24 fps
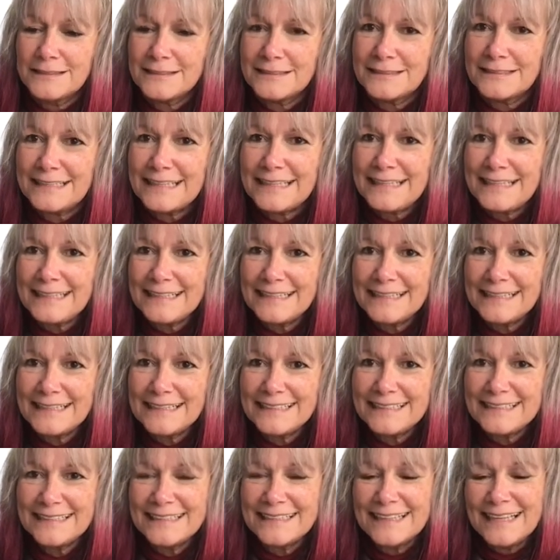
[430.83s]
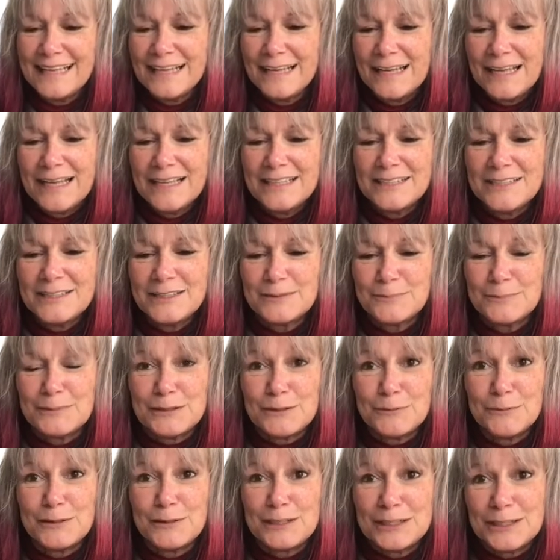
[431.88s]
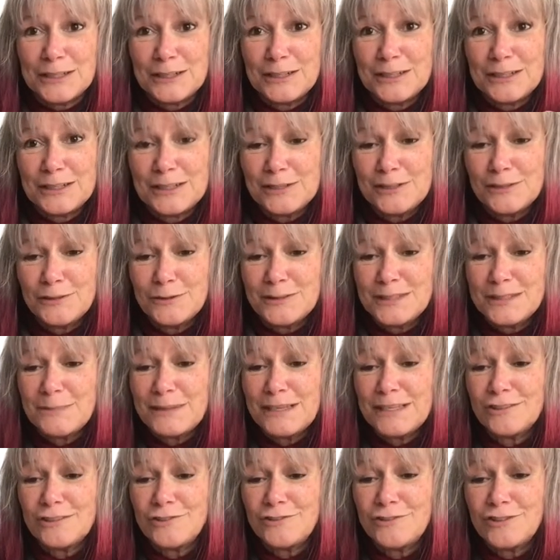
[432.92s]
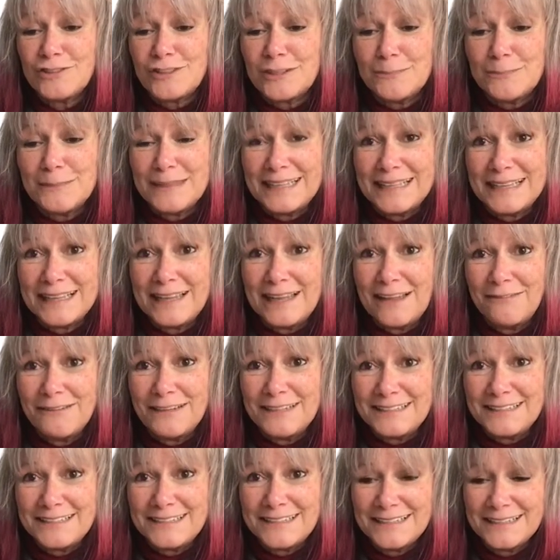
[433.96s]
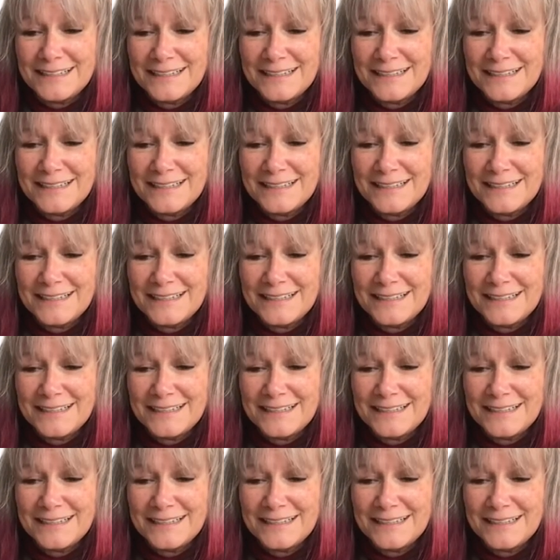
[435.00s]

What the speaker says: See? But what you're going to do is pinch the middle of it.